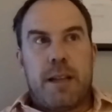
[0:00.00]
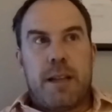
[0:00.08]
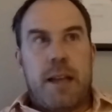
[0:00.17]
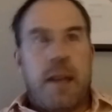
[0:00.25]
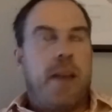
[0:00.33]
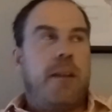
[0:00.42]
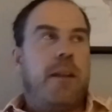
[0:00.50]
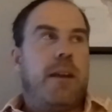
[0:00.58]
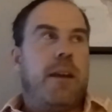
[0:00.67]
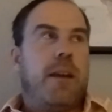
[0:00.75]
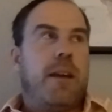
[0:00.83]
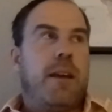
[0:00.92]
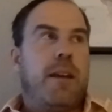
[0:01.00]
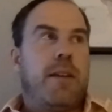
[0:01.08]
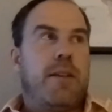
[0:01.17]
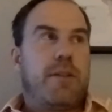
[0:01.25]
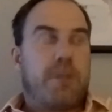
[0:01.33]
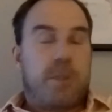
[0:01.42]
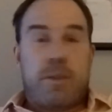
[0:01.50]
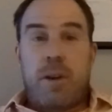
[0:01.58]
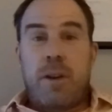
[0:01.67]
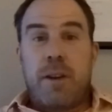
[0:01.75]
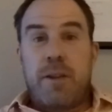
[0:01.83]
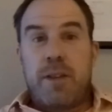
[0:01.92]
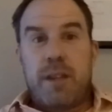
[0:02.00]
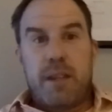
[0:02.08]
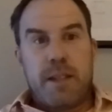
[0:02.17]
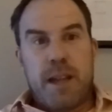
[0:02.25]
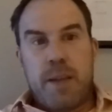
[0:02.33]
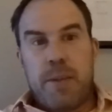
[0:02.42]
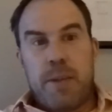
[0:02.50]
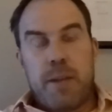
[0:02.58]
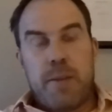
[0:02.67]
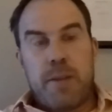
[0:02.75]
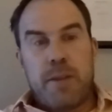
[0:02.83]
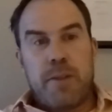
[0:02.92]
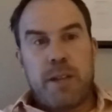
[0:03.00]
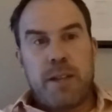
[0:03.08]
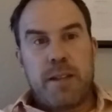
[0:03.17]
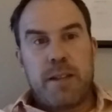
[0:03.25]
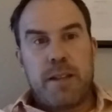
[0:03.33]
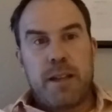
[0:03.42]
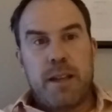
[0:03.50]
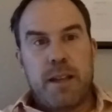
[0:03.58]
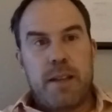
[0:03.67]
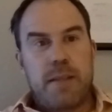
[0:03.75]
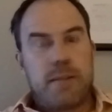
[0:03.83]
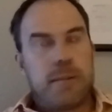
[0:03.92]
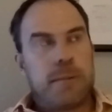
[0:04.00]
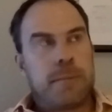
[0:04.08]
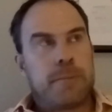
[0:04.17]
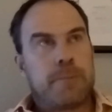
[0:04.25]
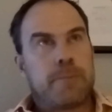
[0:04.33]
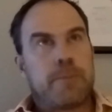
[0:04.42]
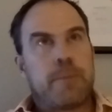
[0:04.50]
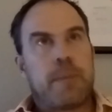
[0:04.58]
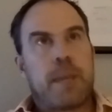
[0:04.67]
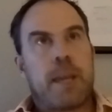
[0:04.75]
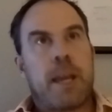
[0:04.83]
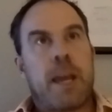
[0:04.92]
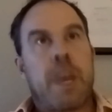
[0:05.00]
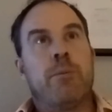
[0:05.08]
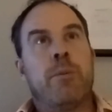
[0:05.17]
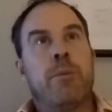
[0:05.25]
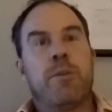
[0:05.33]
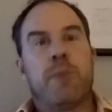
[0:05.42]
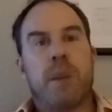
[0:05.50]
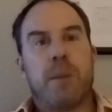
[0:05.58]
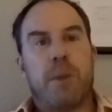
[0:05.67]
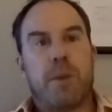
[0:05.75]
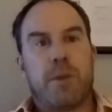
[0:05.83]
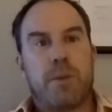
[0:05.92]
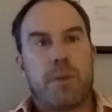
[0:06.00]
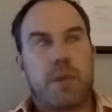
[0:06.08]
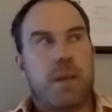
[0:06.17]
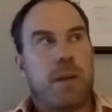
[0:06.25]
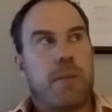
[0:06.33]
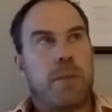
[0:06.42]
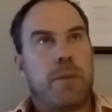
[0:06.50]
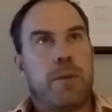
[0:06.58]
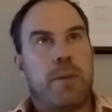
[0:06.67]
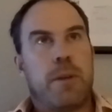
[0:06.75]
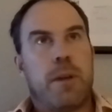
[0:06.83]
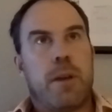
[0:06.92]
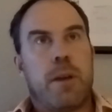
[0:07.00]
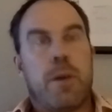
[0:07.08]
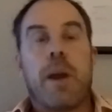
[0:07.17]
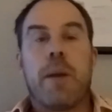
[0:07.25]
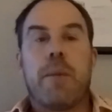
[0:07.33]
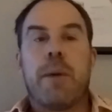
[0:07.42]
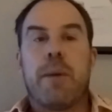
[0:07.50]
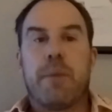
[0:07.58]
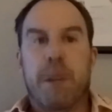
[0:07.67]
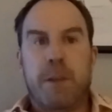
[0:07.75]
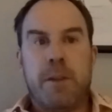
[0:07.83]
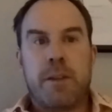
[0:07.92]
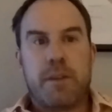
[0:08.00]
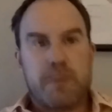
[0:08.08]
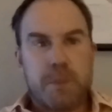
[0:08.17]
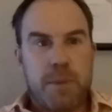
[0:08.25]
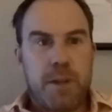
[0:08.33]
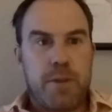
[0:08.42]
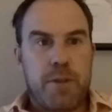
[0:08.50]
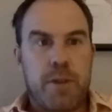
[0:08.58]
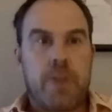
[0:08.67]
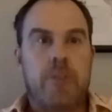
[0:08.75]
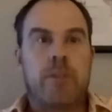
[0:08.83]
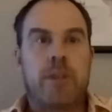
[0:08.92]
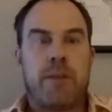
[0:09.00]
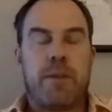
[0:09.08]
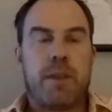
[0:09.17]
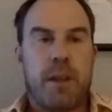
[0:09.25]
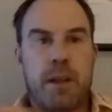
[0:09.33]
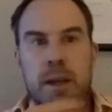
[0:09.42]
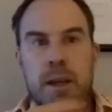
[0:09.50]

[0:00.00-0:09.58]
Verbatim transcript: And and so so I'll give you an example. I was at the range today, and I've moved my ball speed up quite a bit by doing some speed drills and everything.